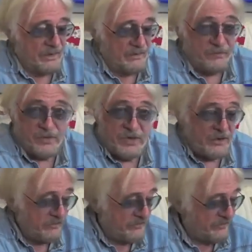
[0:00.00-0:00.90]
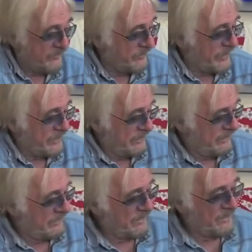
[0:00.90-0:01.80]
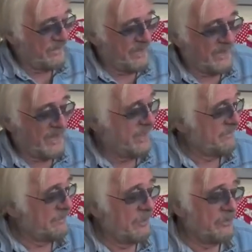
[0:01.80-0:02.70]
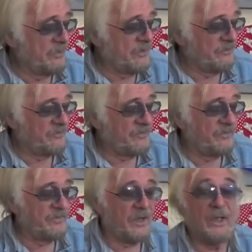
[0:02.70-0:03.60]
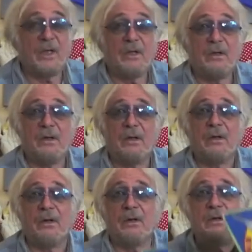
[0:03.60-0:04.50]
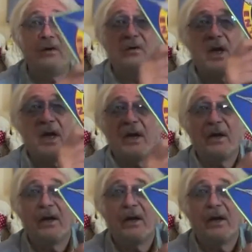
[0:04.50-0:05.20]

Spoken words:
So you get your certificate, and along with your certificate, you get